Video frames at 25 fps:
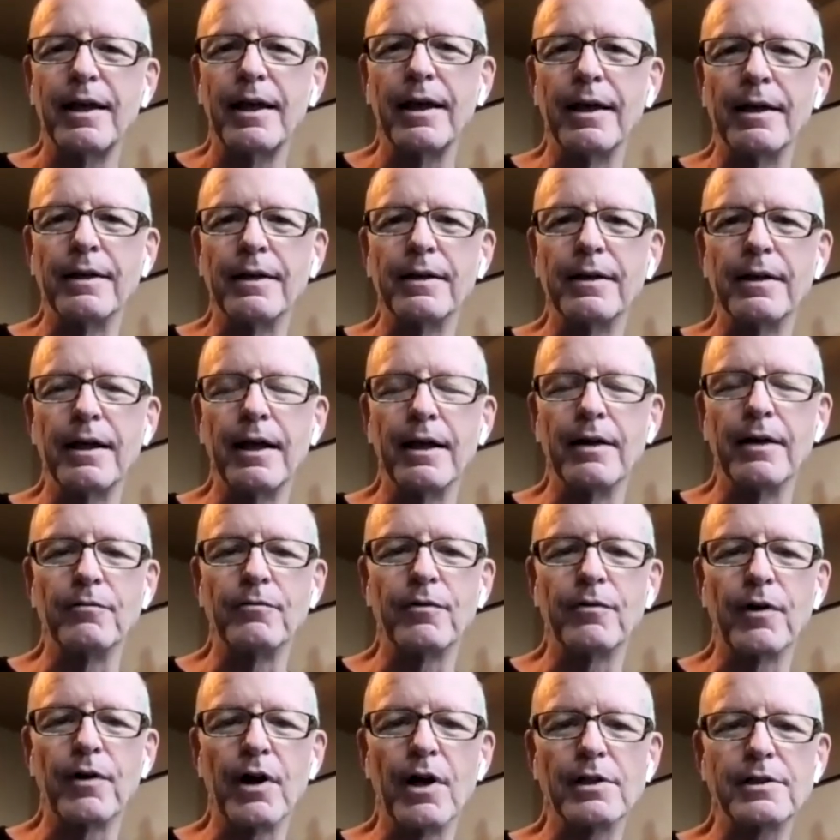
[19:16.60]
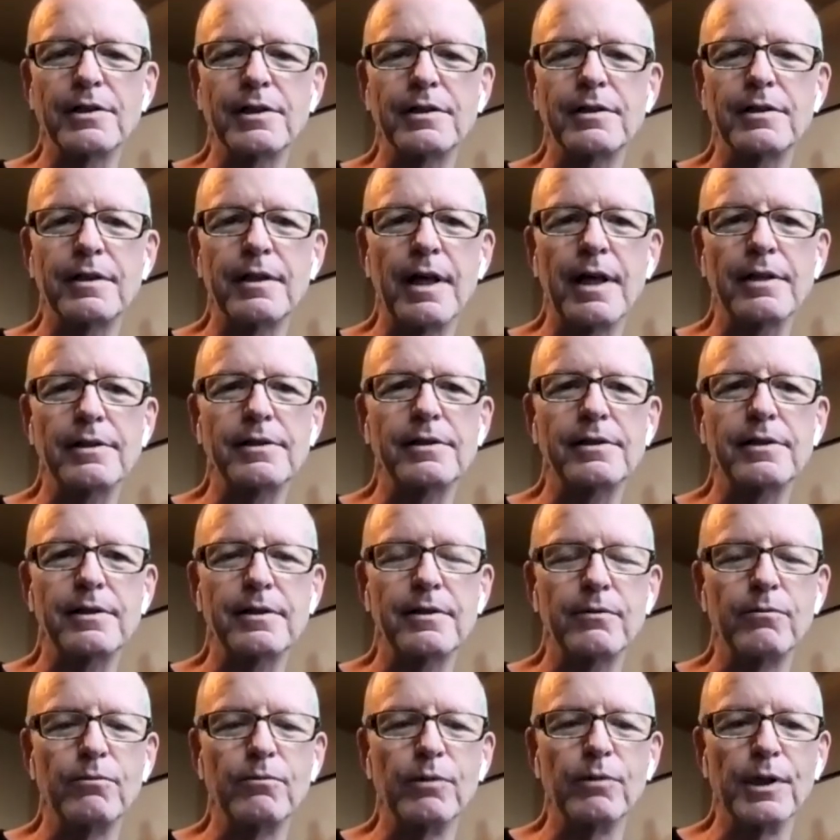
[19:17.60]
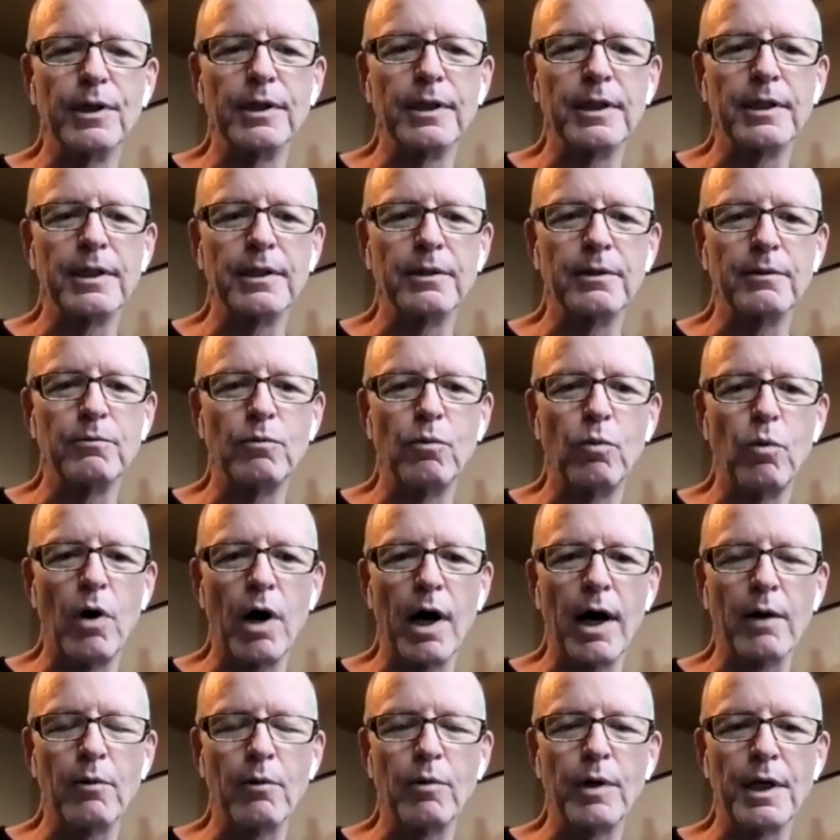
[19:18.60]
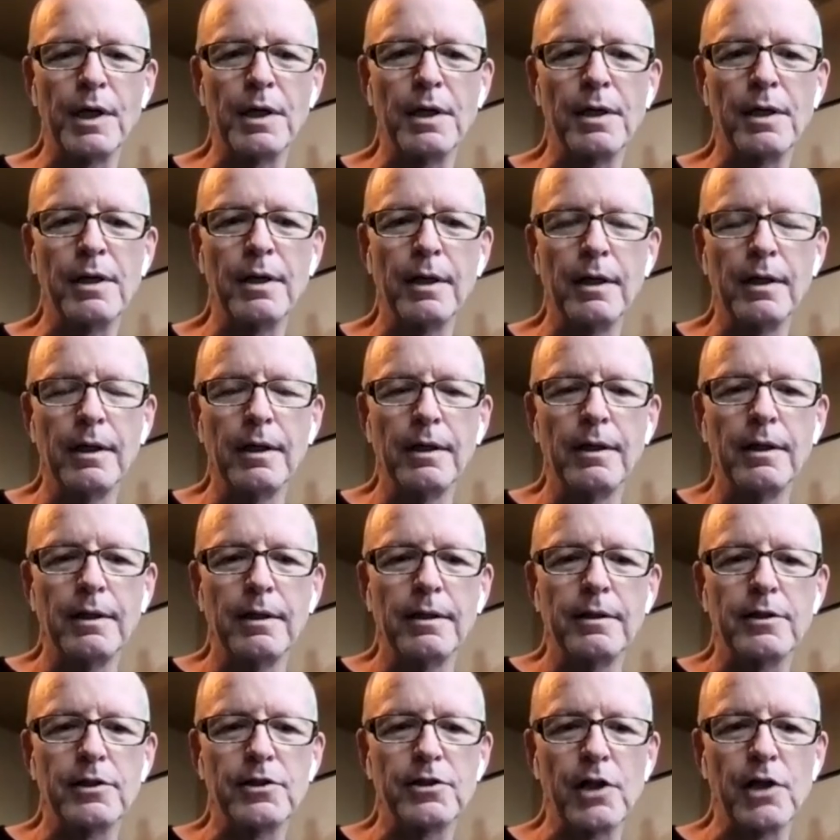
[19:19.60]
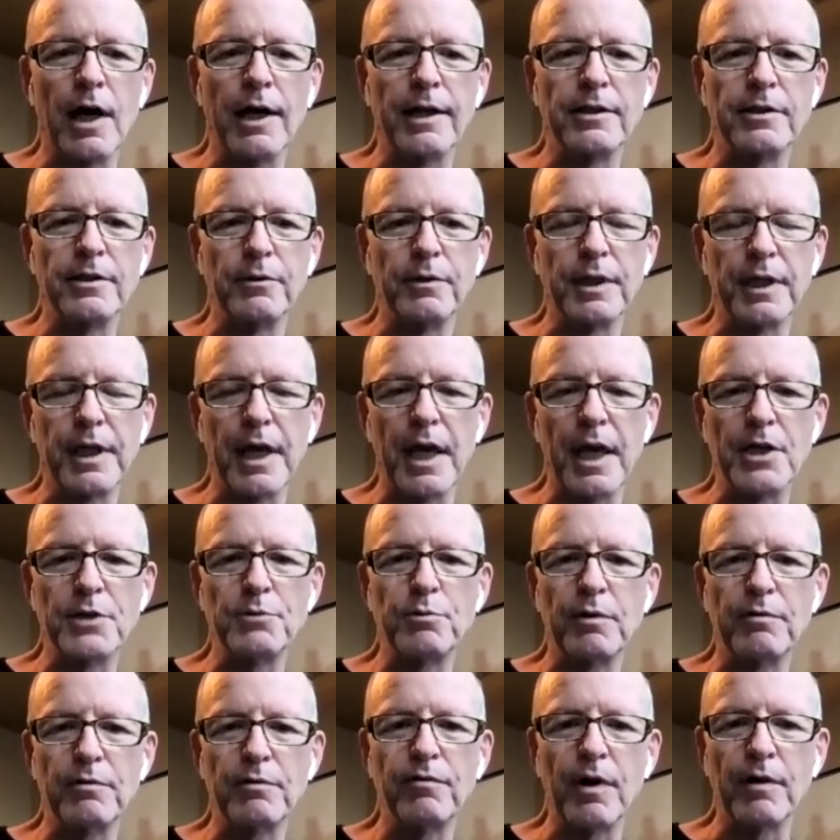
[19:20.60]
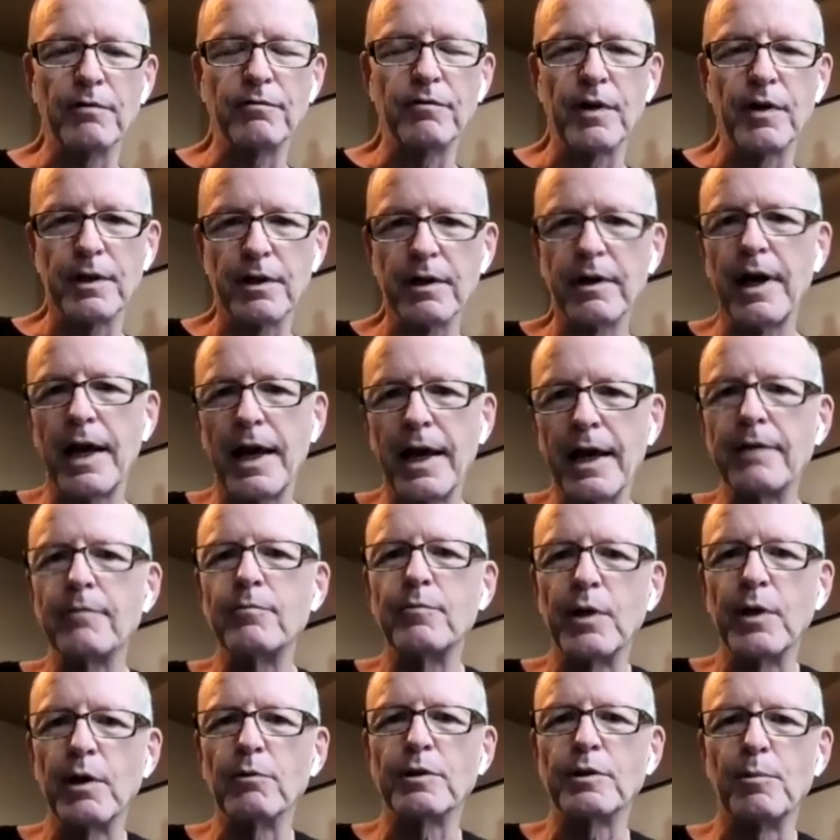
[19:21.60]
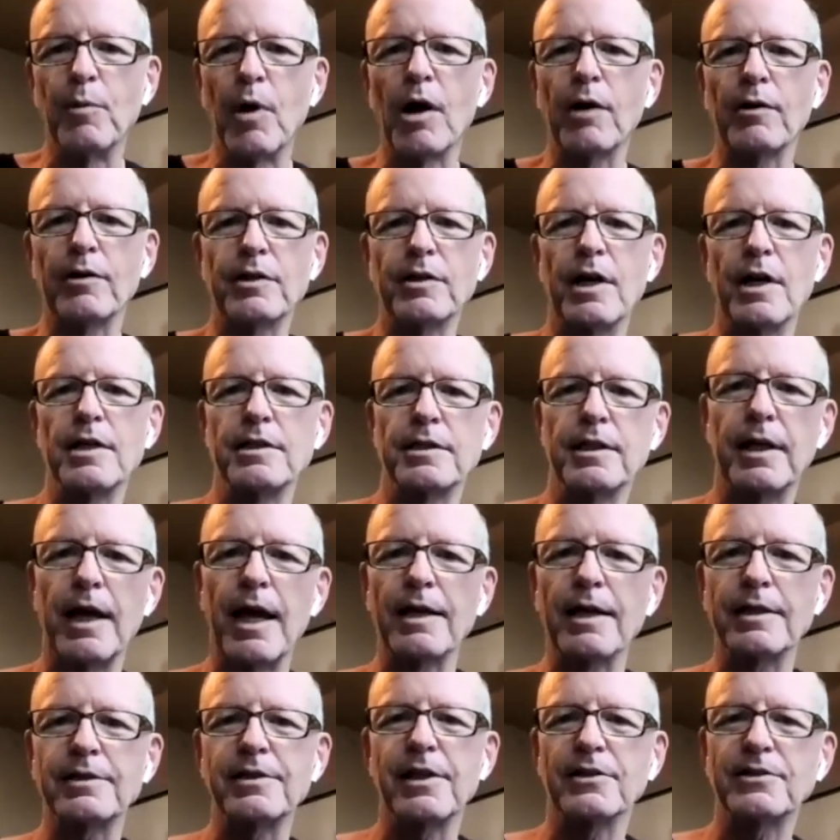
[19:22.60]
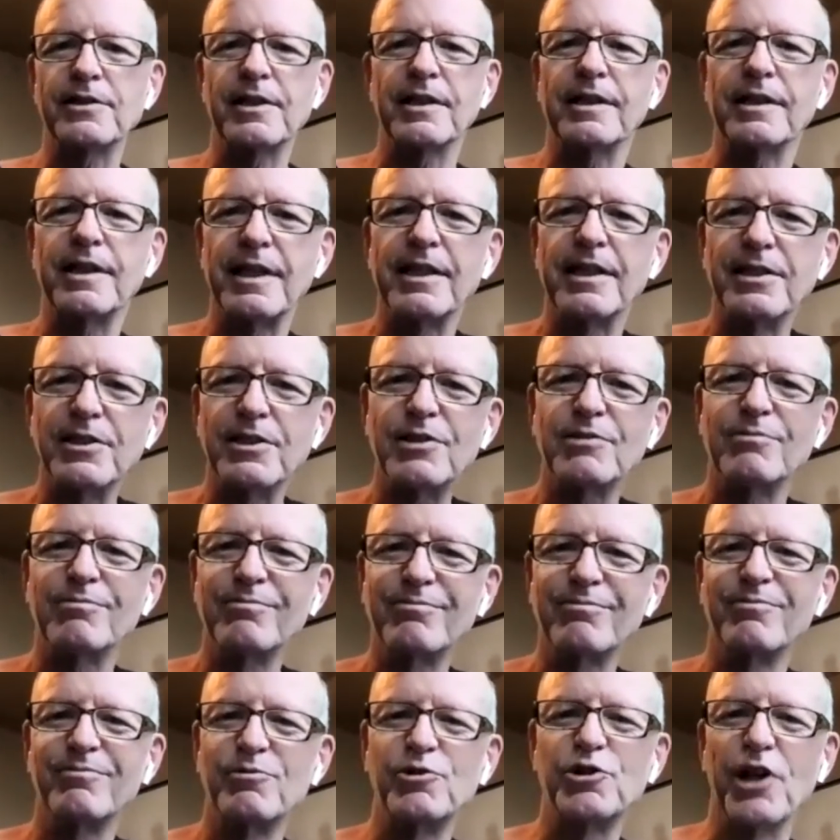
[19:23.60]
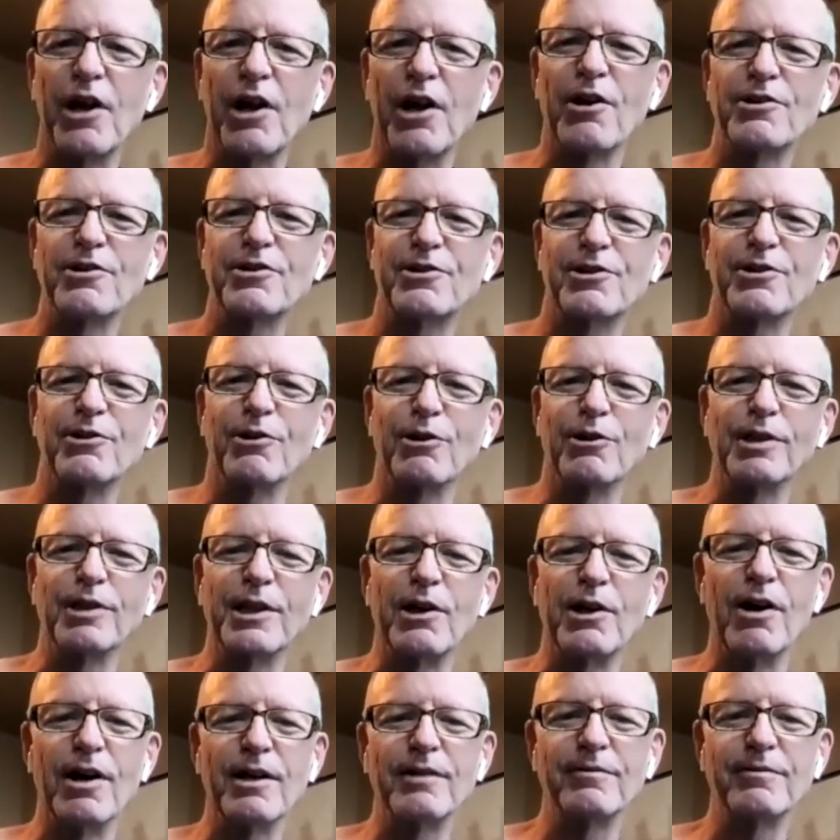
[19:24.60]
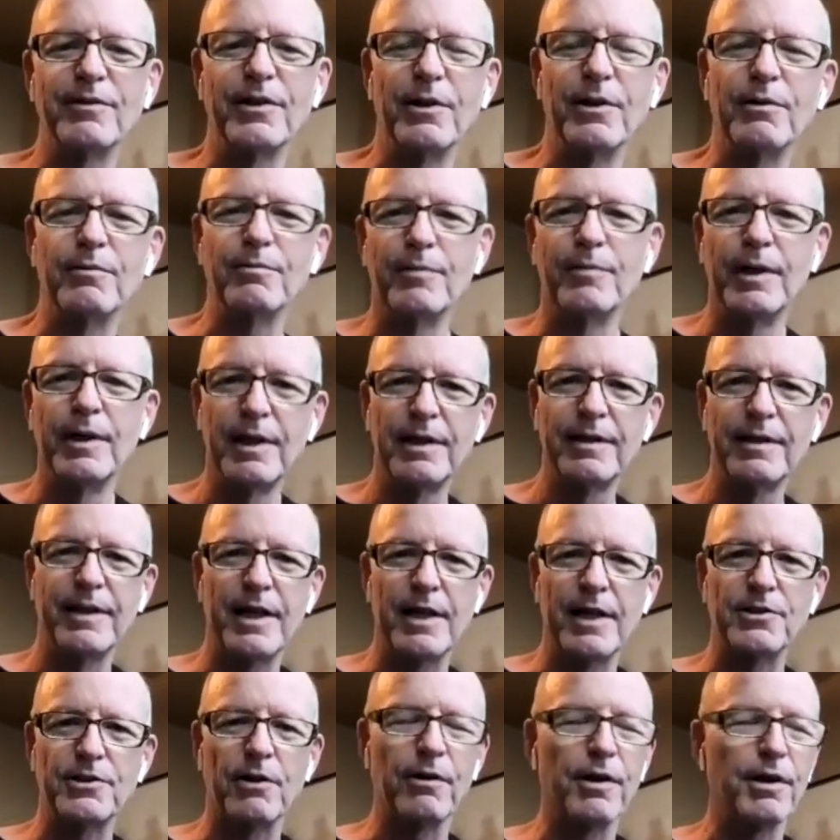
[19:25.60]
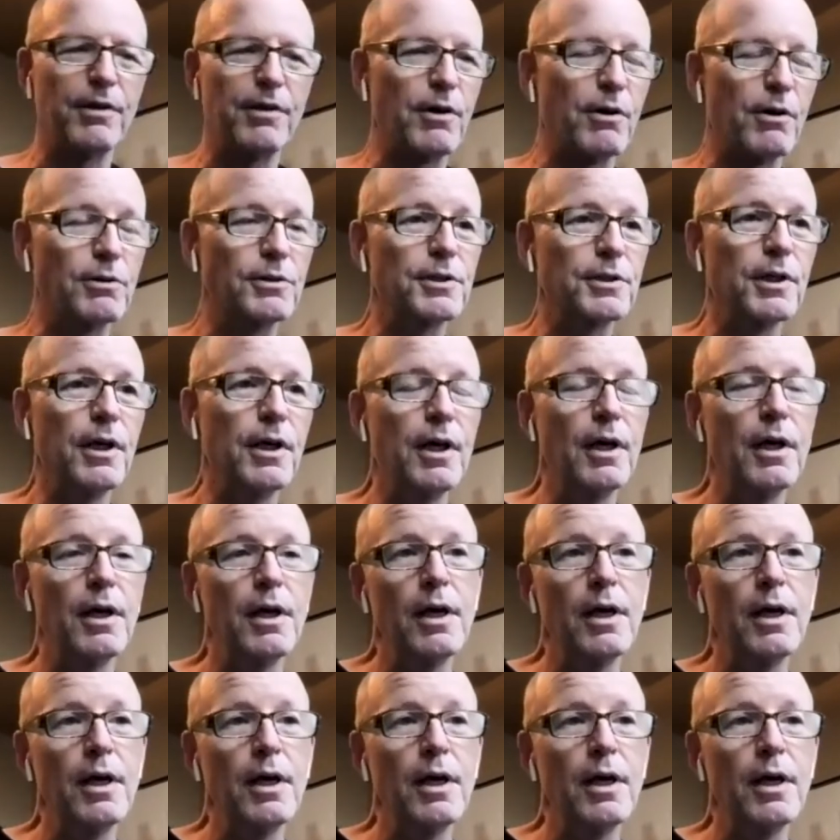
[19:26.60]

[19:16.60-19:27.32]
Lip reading: And for us, that's really why we decided to engage with Fund Funder. Democratizing access to Key's shares early on, that's our ethos.